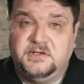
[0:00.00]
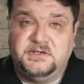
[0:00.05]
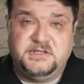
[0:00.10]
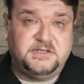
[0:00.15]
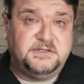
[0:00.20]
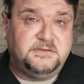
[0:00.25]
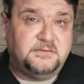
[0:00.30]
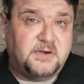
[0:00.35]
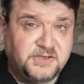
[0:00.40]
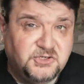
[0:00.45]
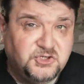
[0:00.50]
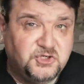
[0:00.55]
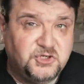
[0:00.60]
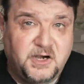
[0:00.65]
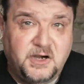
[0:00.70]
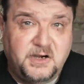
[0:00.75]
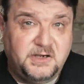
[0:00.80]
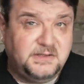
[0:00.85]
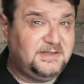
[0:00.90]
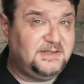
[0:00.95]
the
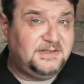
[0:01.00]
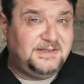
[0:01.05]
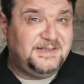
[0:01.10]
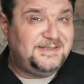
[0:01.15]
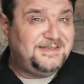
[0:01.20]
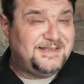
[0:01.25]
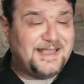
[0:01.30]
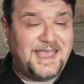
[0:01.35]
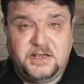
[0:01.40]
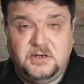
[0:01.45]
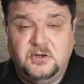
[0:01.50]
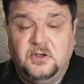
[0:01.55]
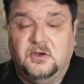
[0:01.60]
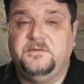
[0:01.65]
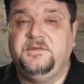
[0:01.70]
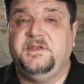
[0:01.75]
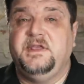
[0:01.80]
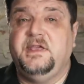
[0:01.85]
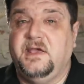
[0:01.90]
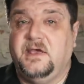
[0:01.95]
structure and the design
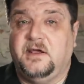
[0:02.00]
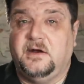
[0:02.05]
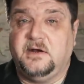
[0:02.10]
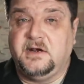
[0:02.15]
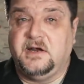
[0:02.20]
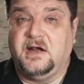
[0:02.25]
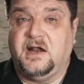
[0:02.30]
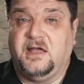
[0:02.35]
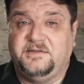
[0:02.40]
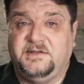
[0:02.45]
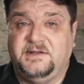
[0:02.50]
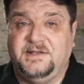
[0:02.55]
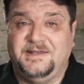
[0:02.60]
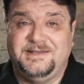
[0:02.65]
of the aircraft